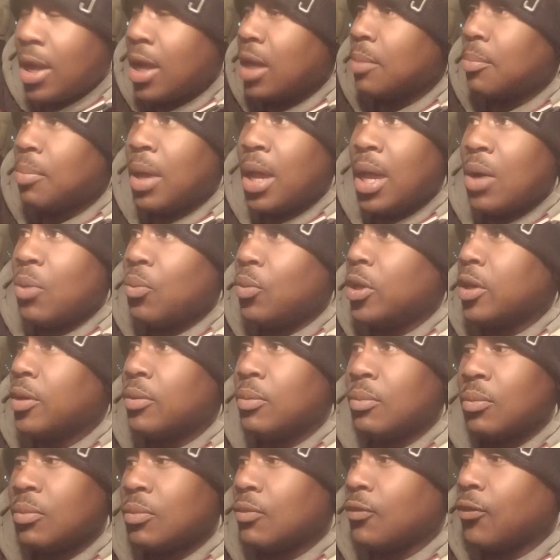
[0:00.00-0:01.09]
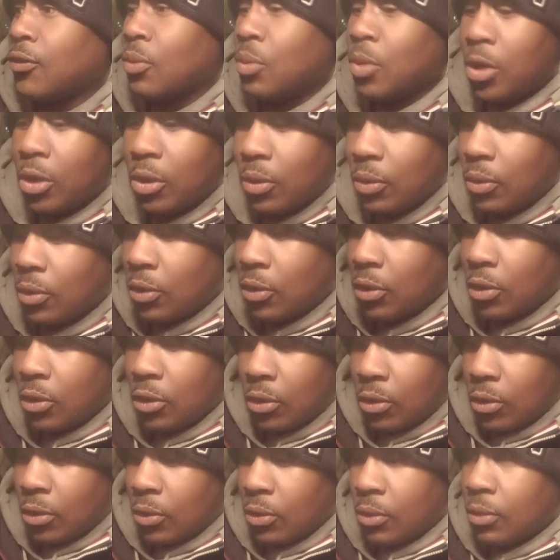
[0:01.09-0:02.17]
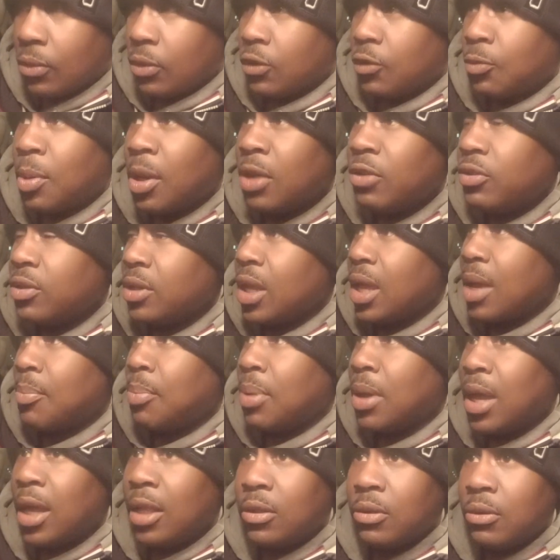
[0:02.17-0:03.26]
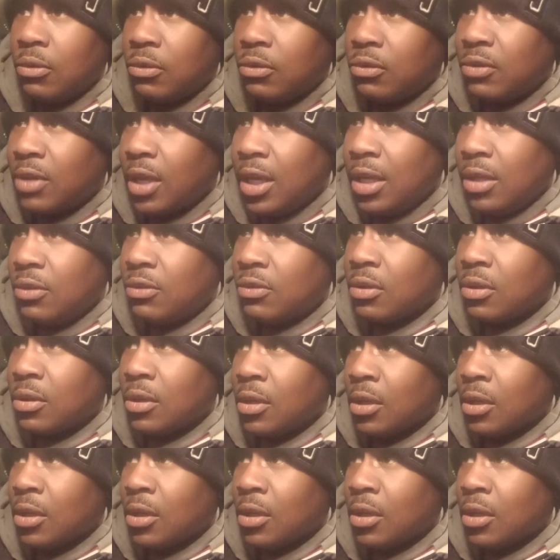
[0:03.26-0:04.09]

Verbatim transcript: had a bad week, for real. Especially that Panthers, Saints.